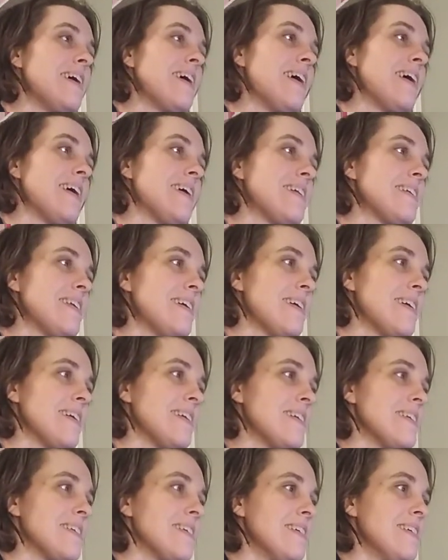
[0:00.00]
And
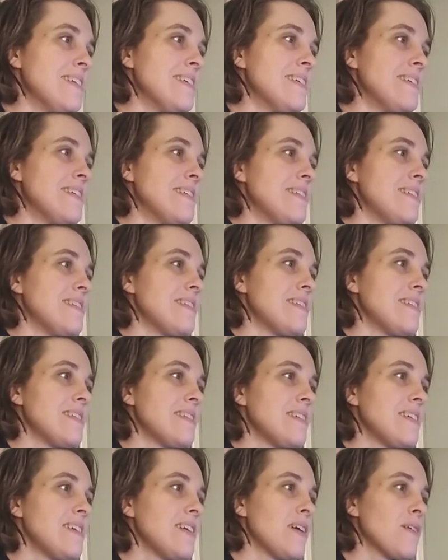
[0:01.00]

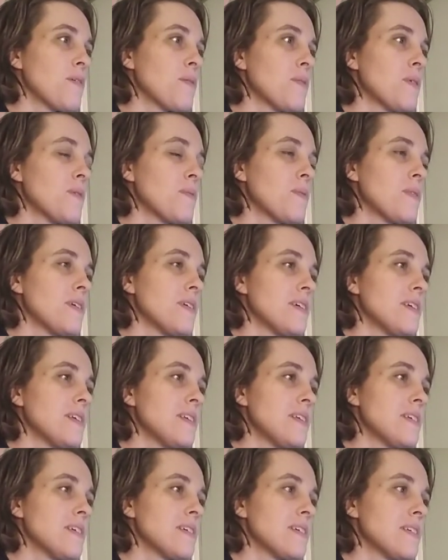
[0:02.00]
everyone
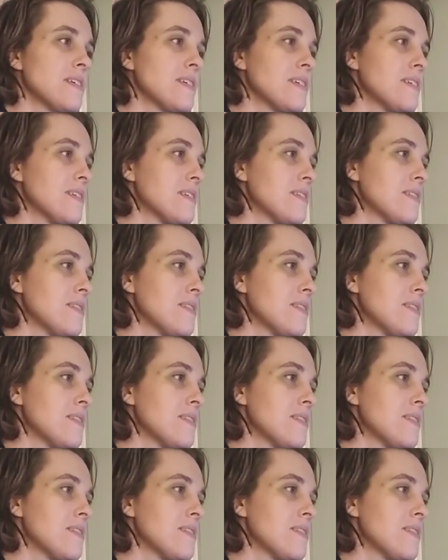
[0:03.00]
wanted to